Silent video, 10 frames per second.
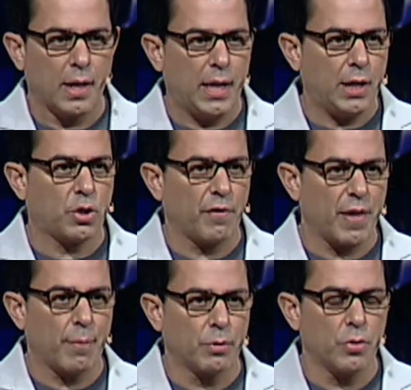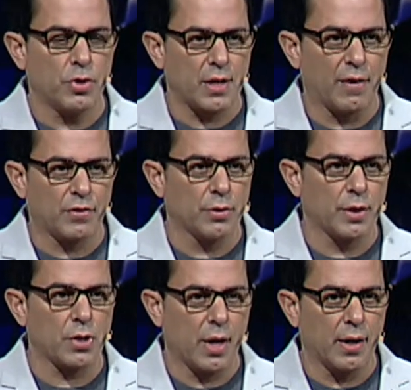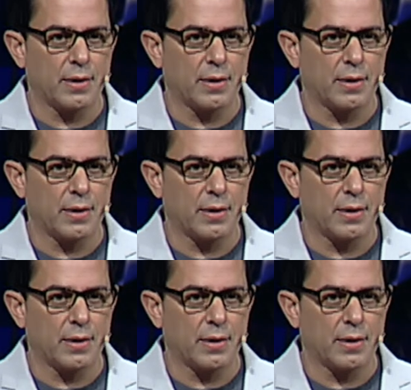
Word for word: Each of them do stuff to us on a